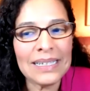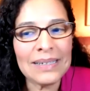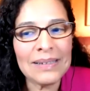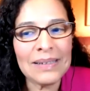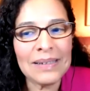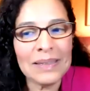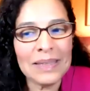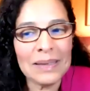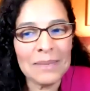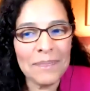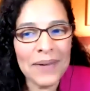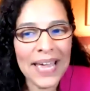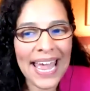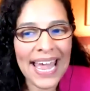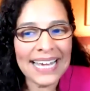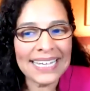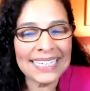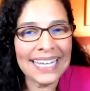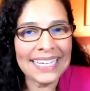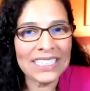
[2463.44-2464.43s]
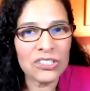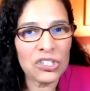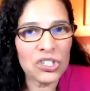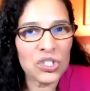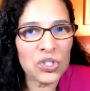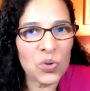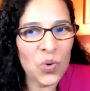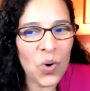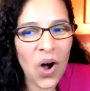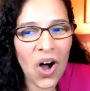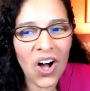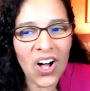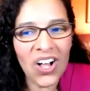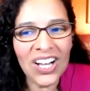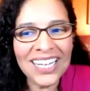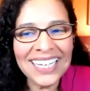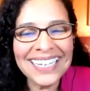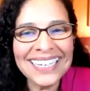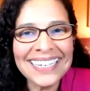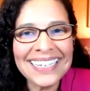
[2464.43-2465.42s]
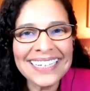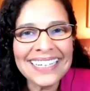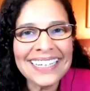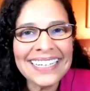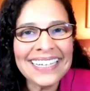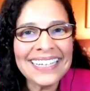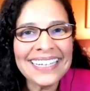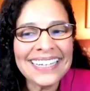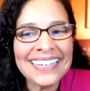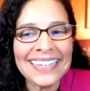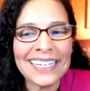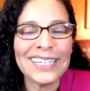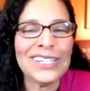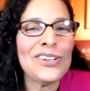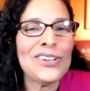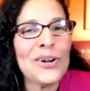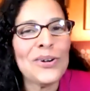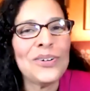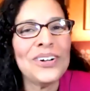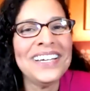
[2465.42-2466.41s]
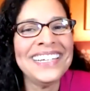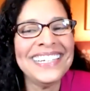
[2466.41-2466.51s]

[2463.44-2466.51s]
in the back, like just a wall, then no.